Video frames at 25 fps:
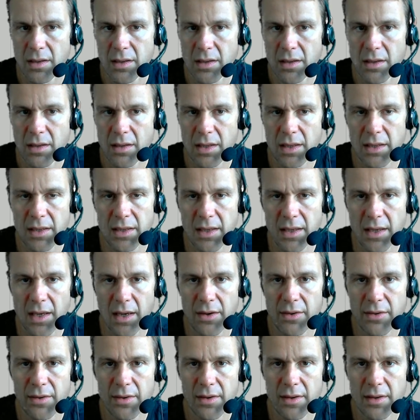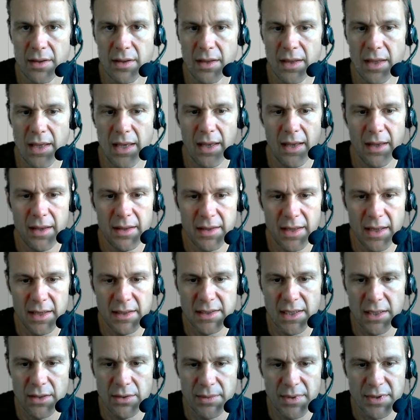There you go. There. Now does
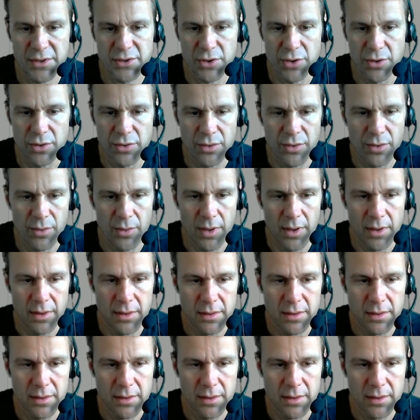that look much cooler or what?